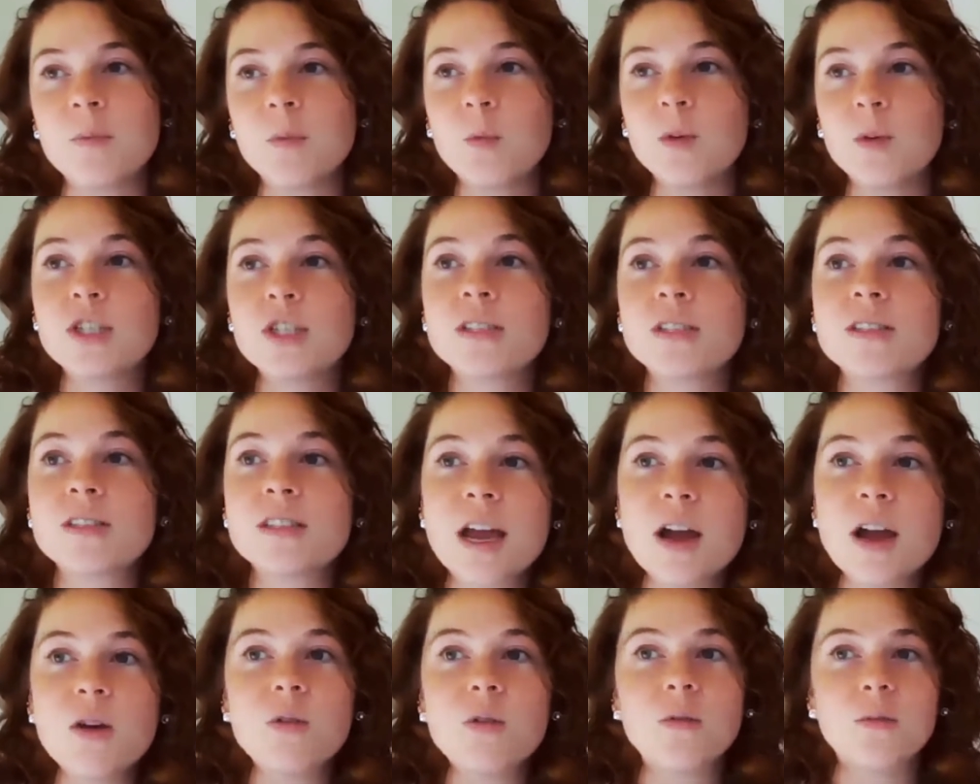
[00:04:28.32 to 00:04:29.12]
Which is
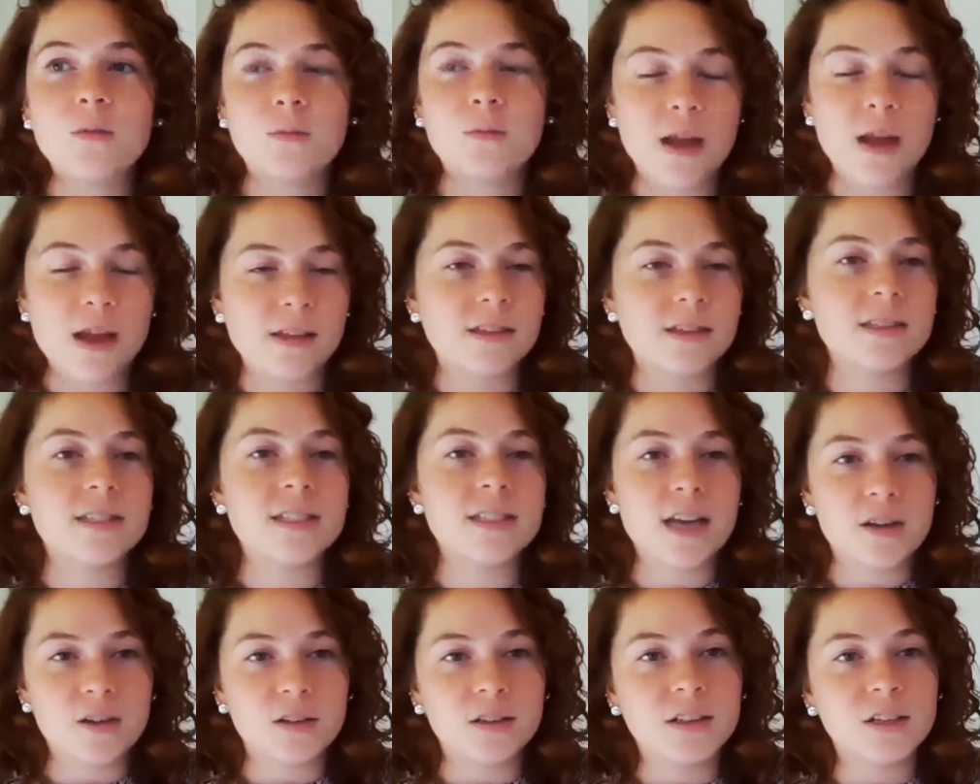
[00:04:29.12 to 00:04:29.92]
now balanced
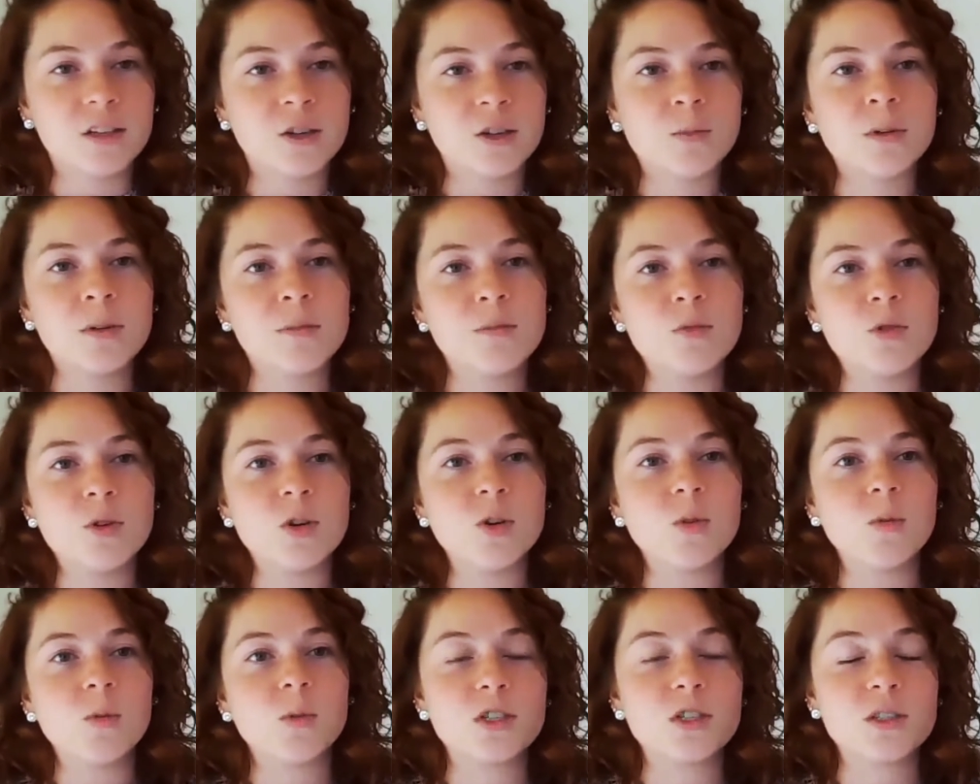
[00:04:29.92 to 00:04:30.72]
out a little bit
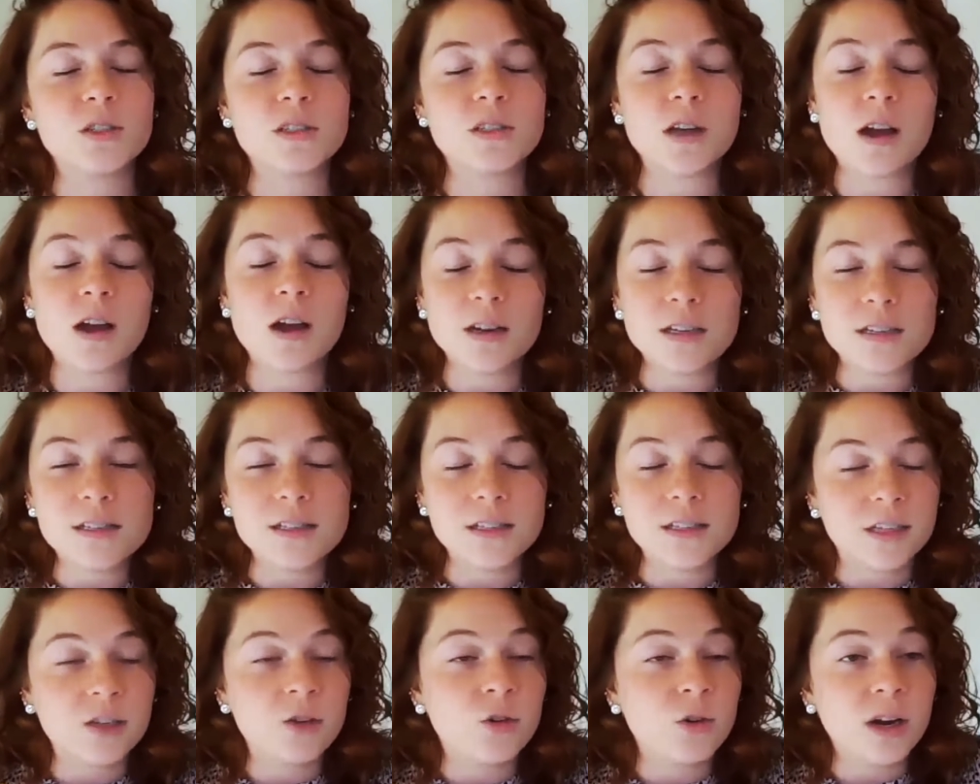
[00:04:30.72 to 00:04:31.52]
more, which is
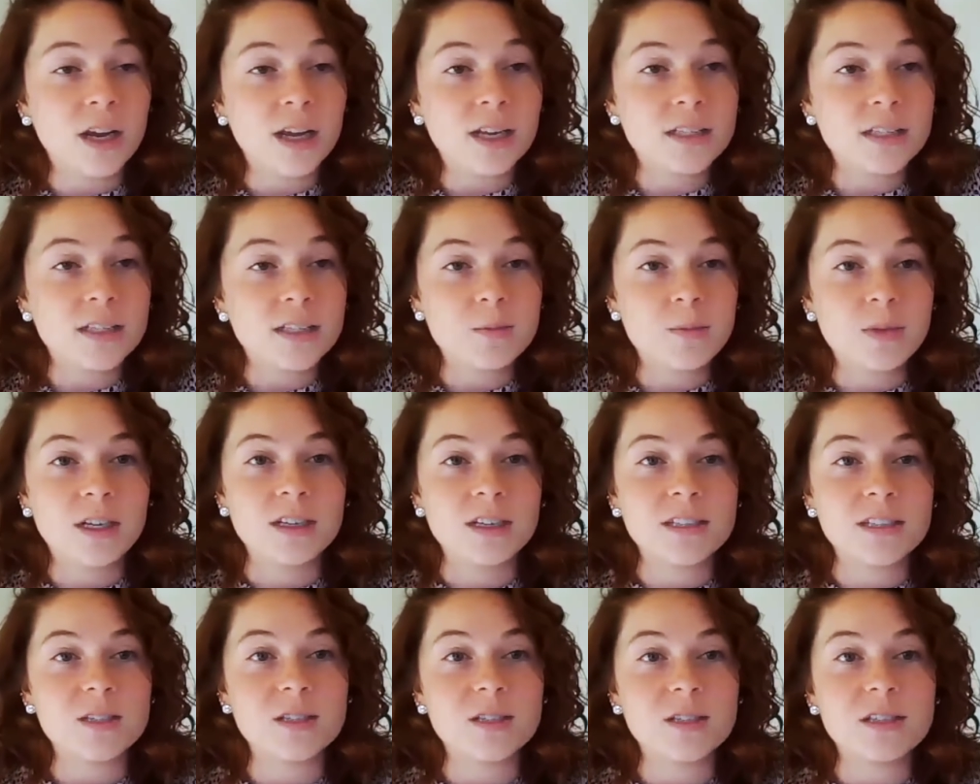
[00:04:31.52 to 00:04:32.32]
honestly great
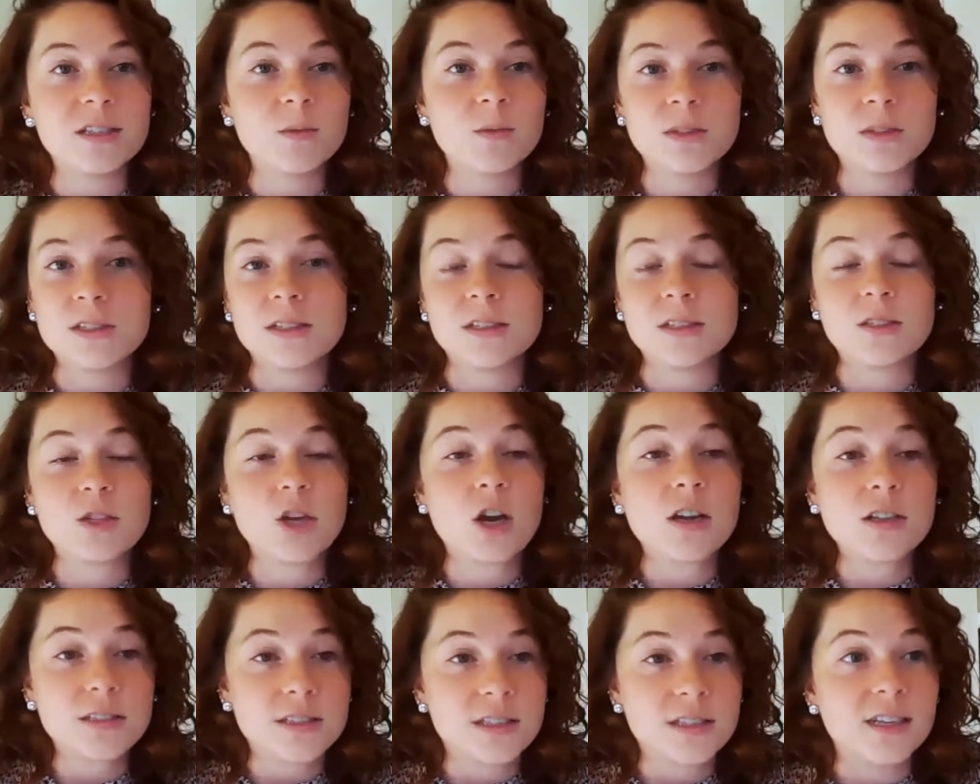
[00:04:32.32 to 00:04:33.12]
because it was
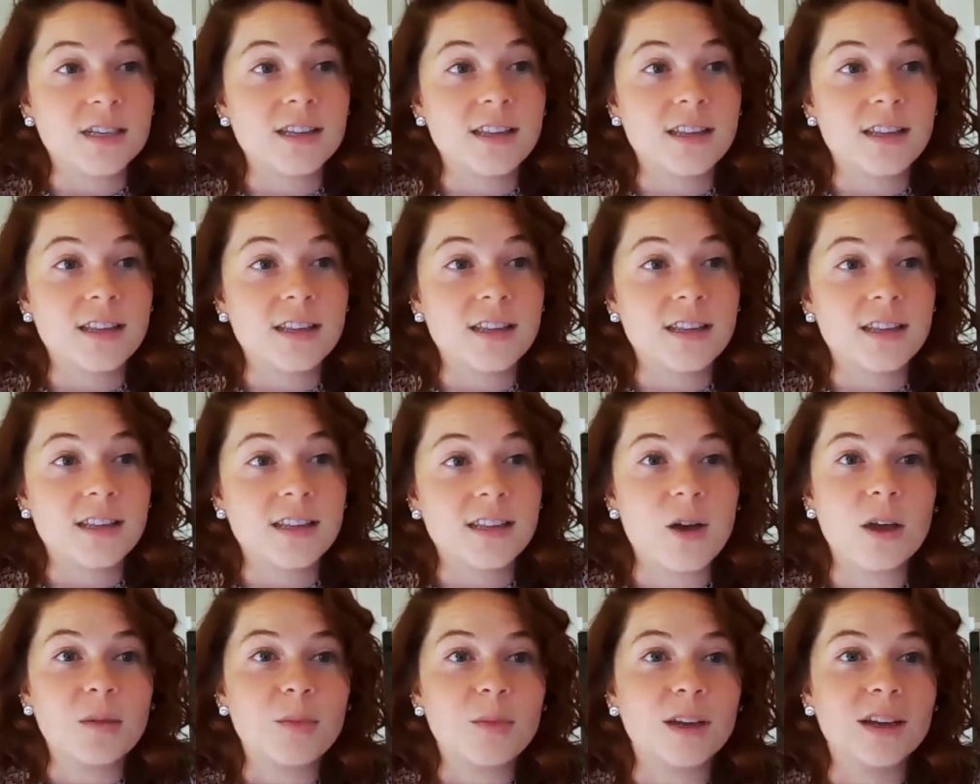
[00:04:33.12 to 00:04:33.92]
exhausting
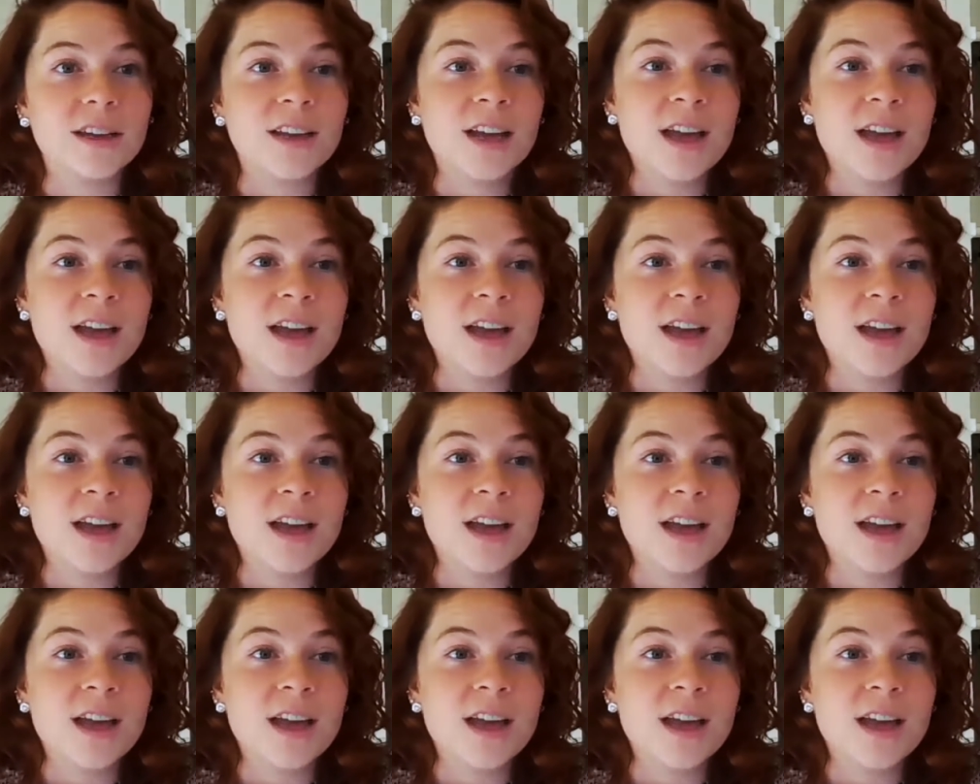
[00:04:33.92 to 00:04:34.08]
that way.